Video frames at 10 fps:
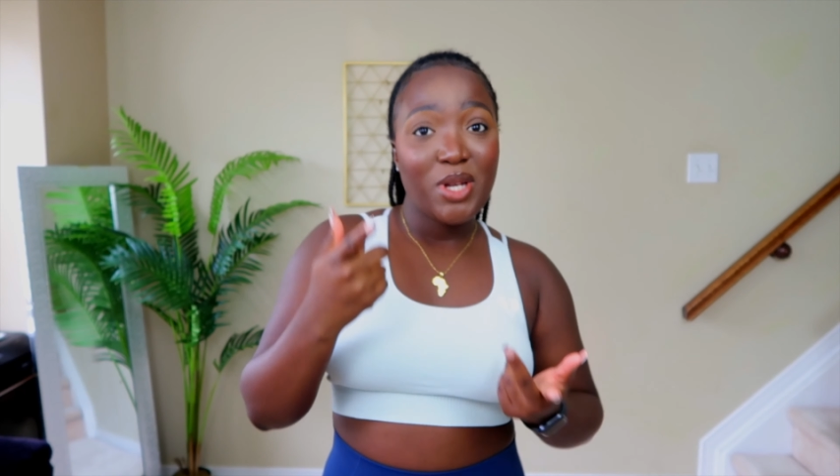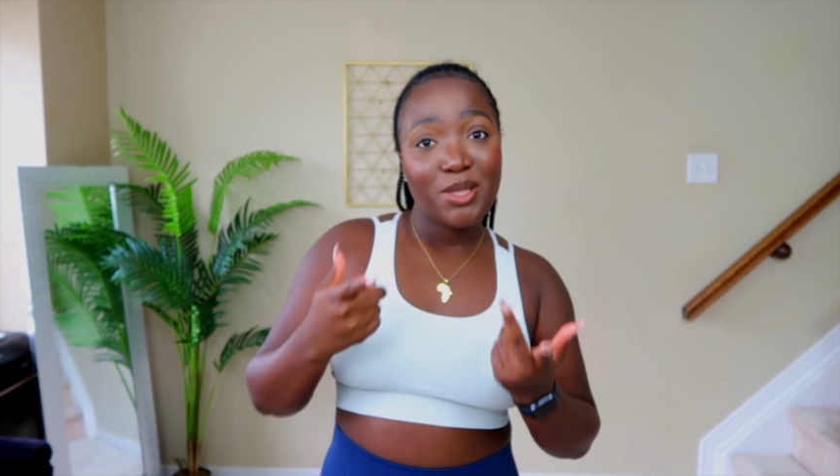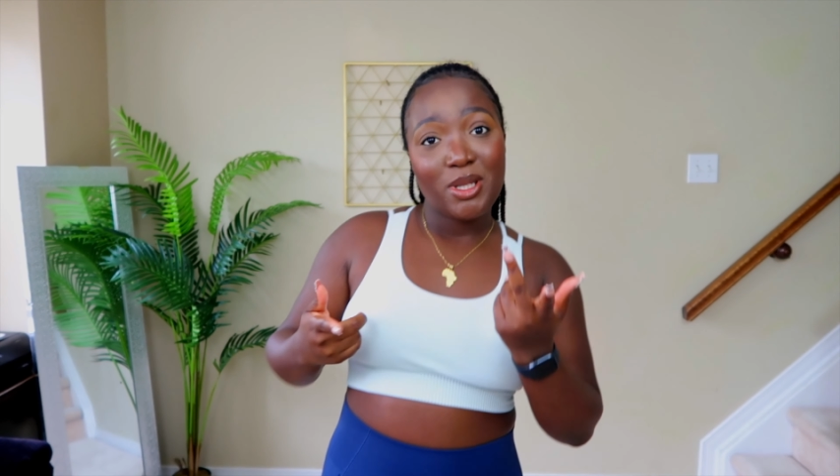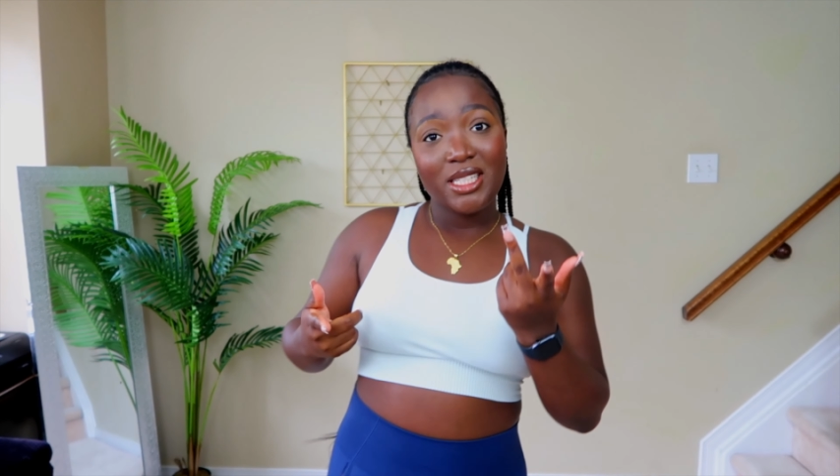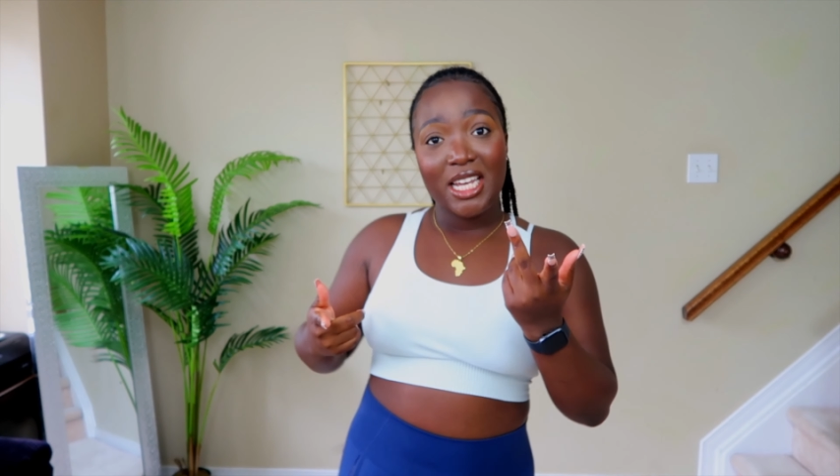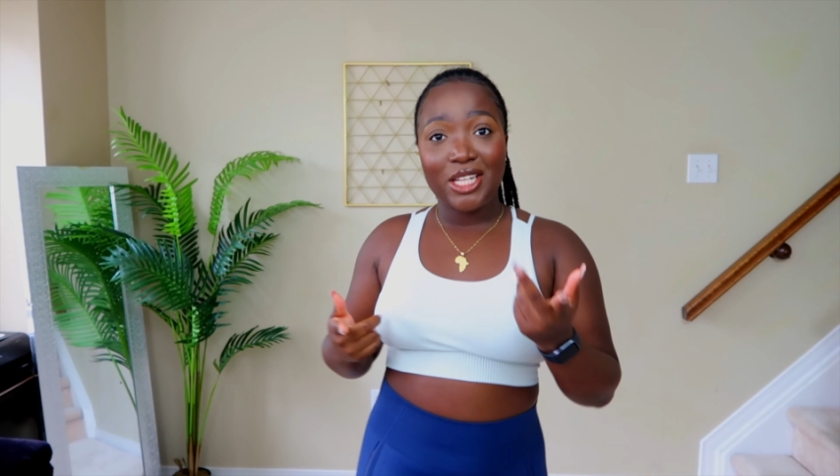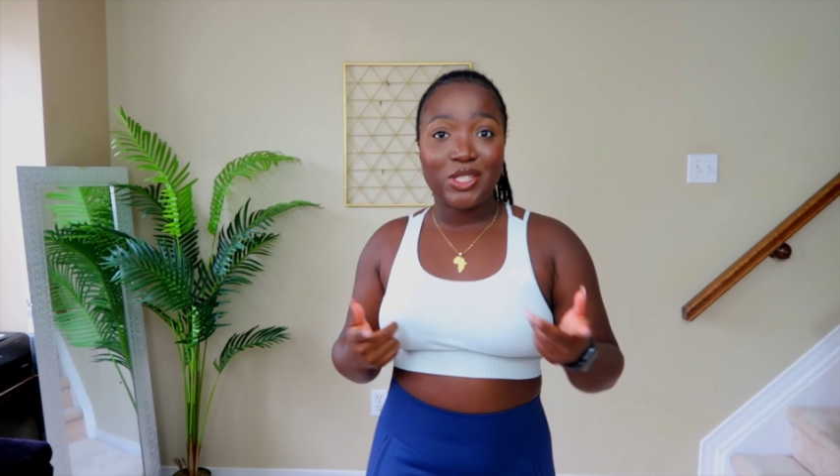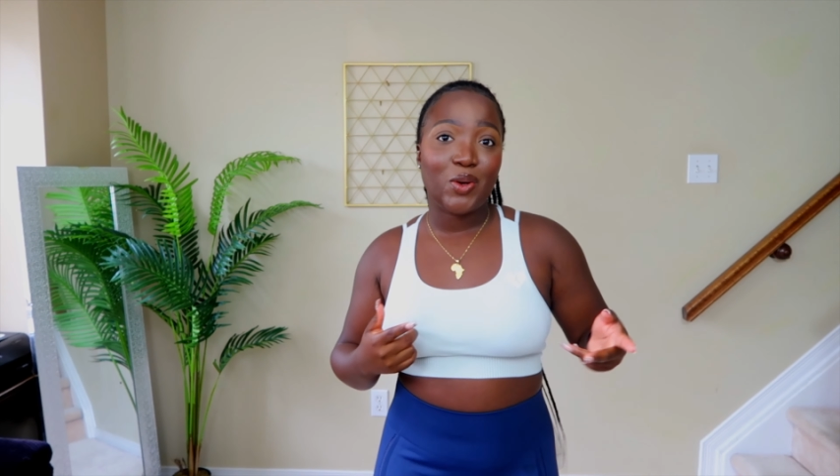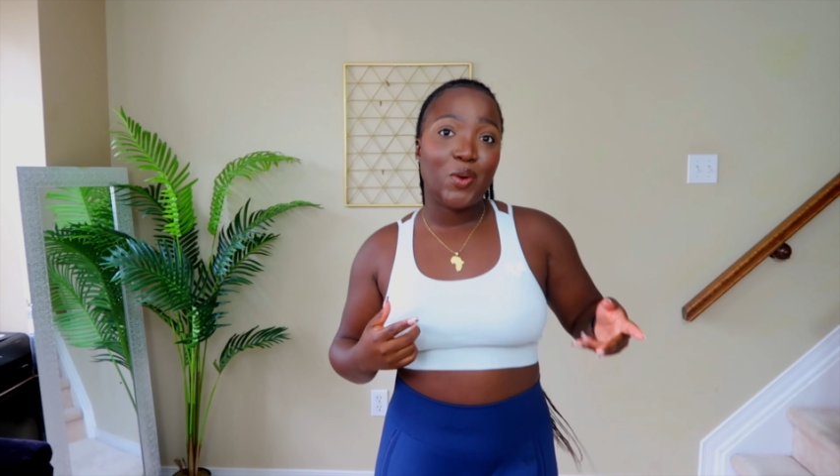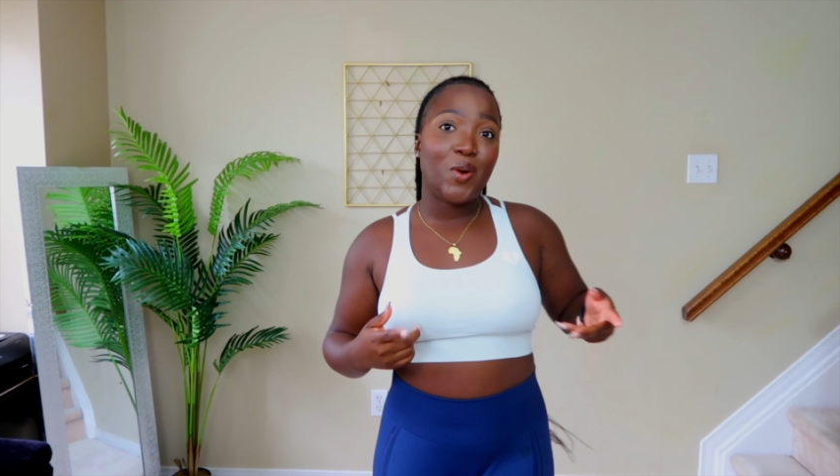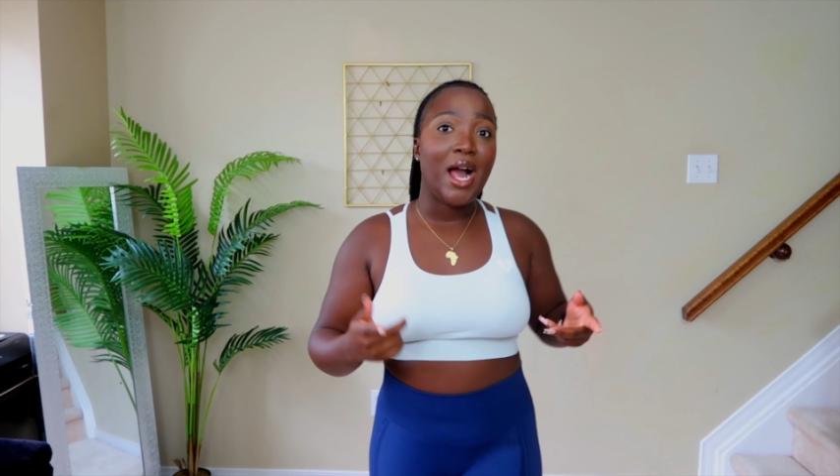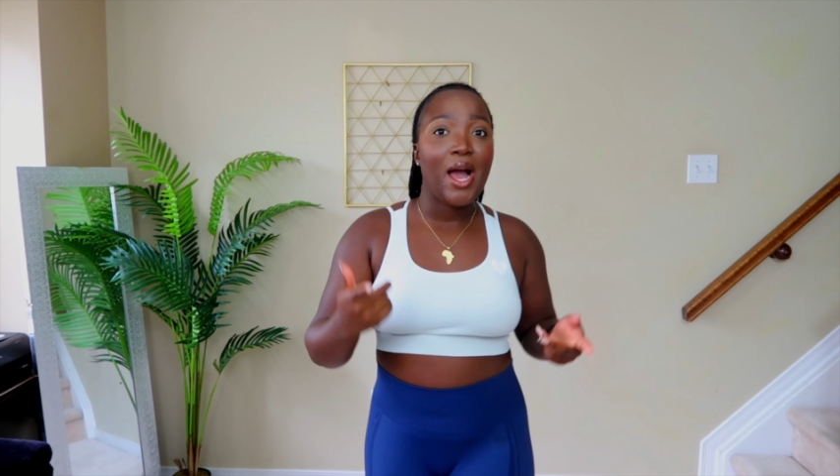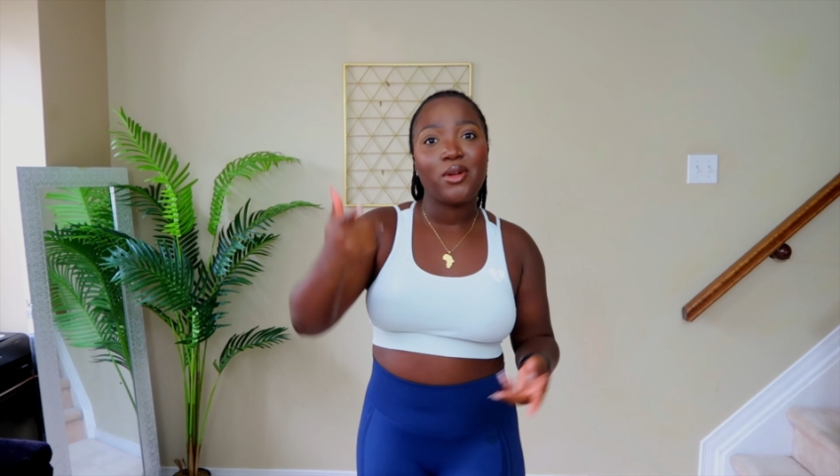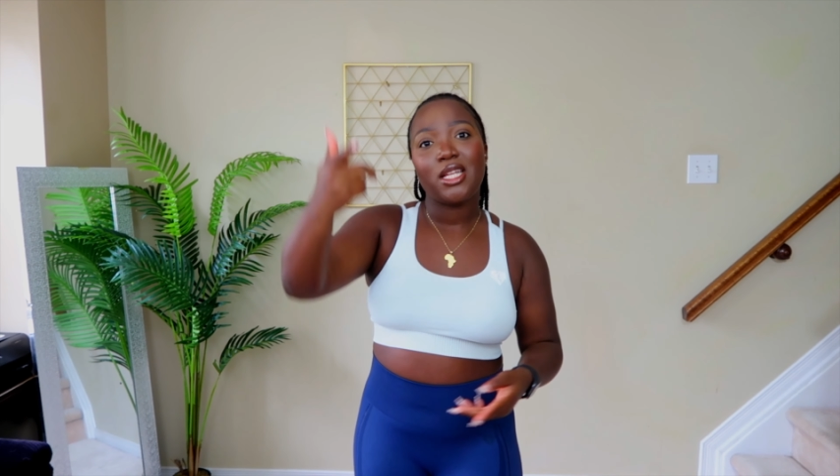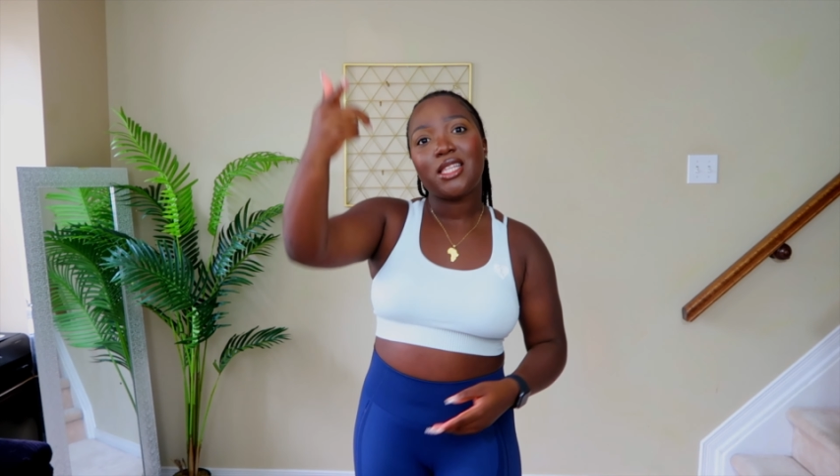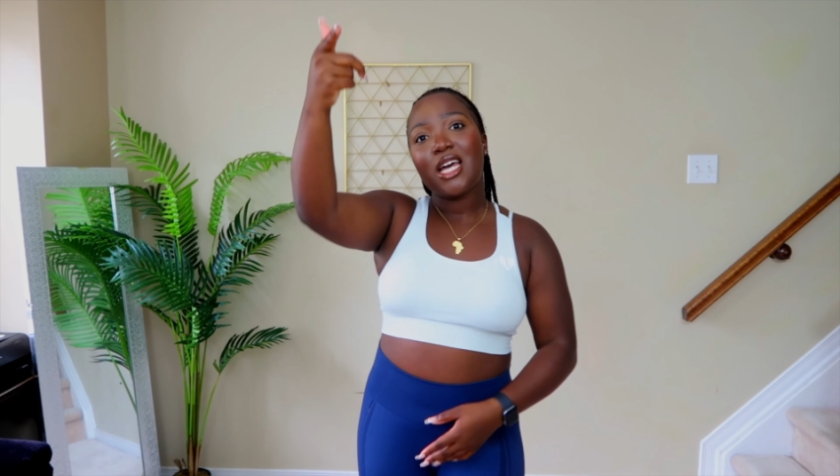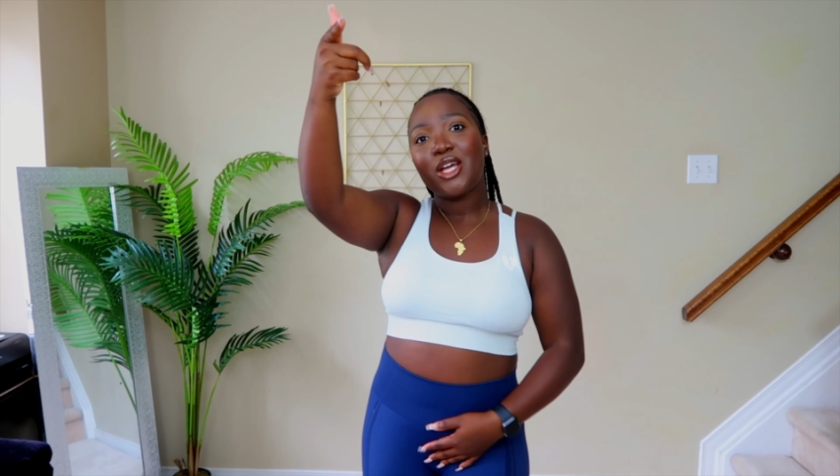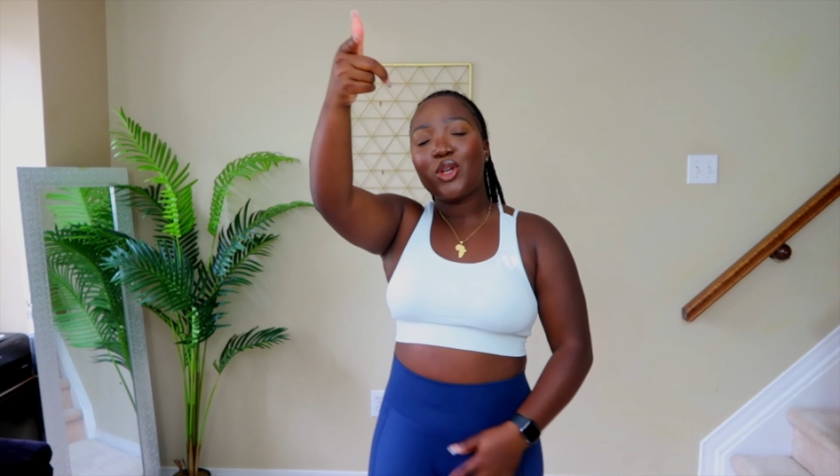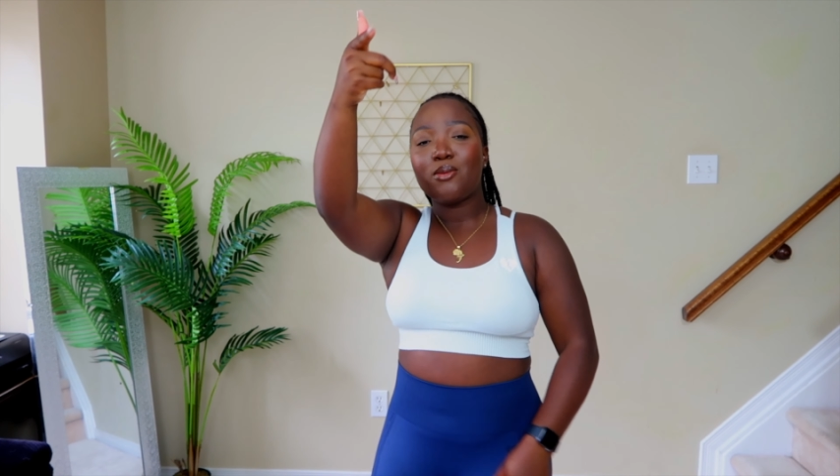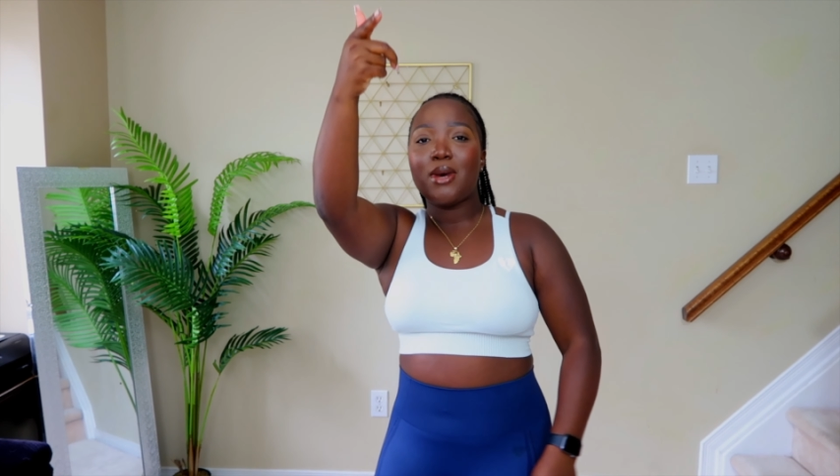sweet potato, I wanna
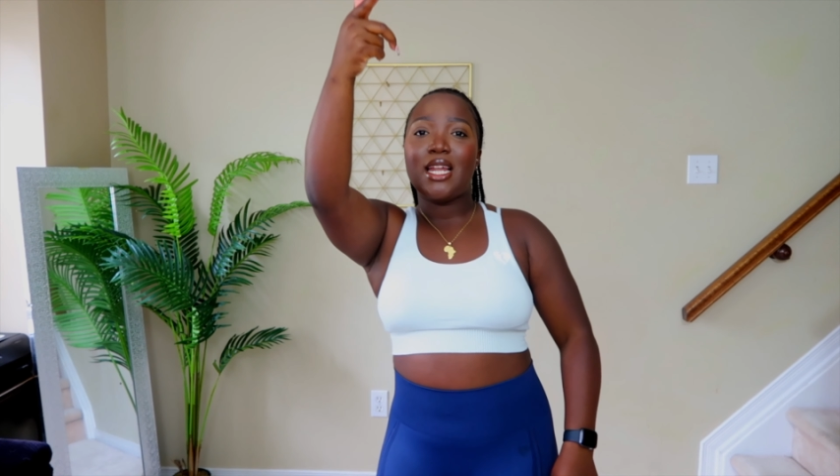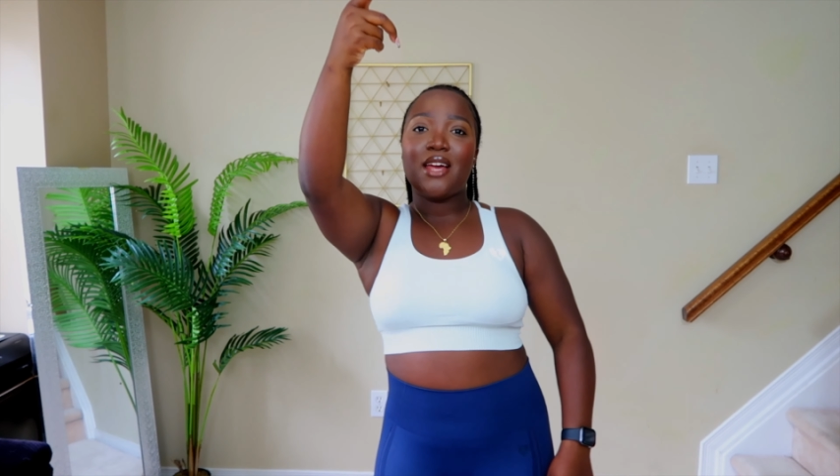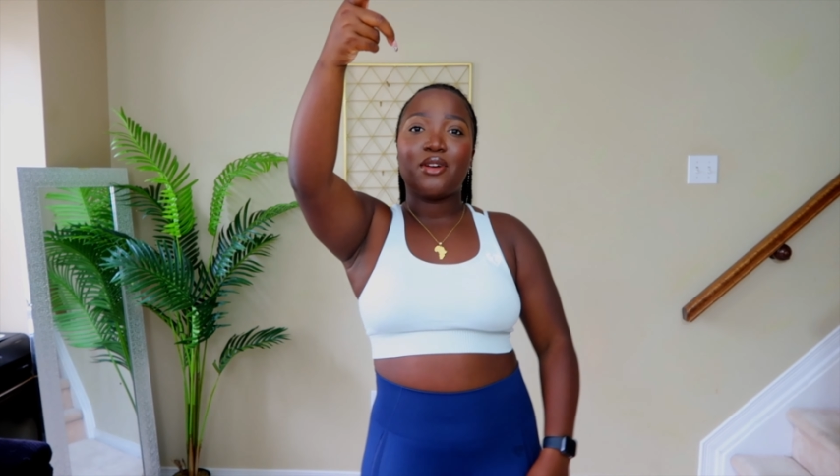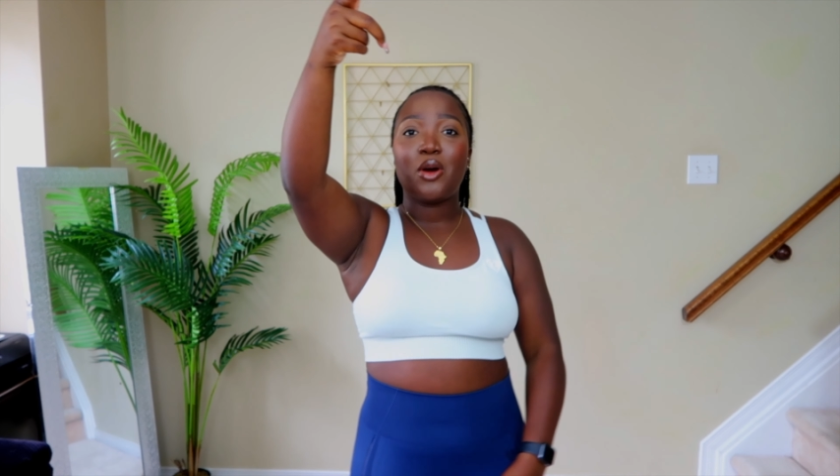tell you my life,